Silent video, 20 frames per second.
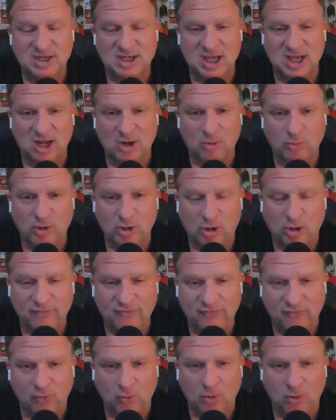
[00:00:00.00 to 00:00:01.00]
Got to win all
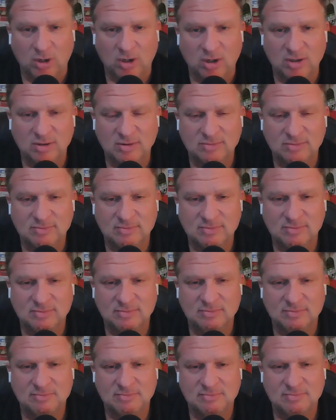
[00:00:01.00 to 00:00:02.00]
four
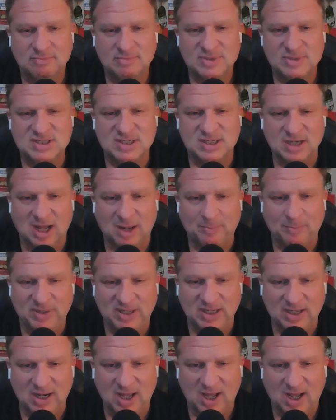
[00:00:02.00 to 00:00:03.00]
to not
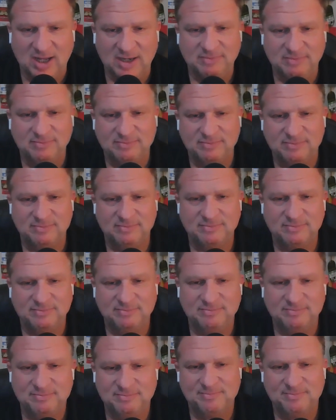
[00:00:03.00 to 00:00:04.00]
be at nine.
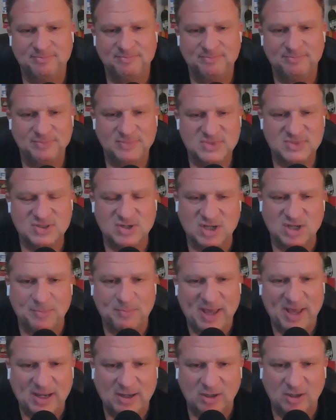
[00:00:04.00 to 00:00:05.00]
So
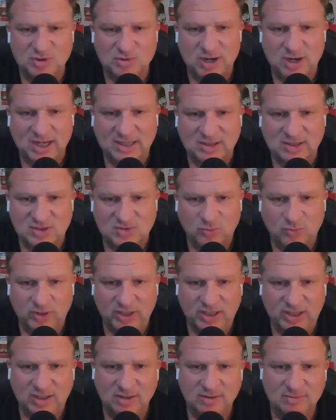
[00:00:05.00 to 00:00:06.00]
get back on track this
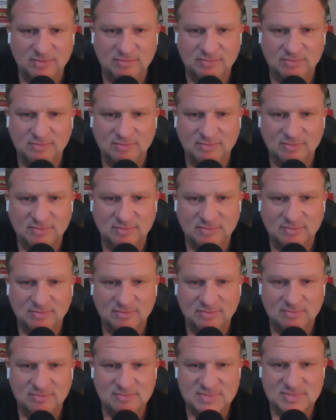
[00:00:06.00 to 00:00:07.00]
week.
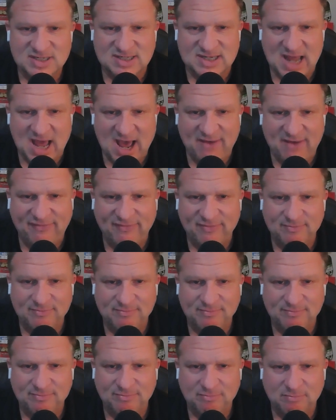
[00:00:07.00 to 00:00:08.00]
Staff,
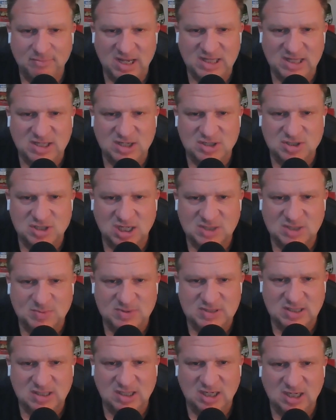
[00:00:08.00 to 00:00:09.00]
make the
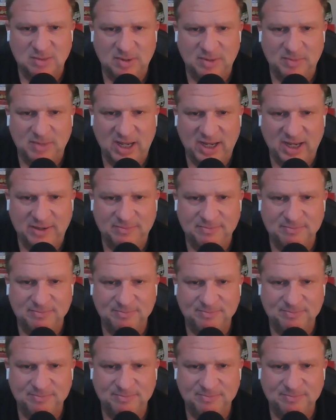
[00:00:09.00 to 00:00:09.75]
adjustments that need to be made.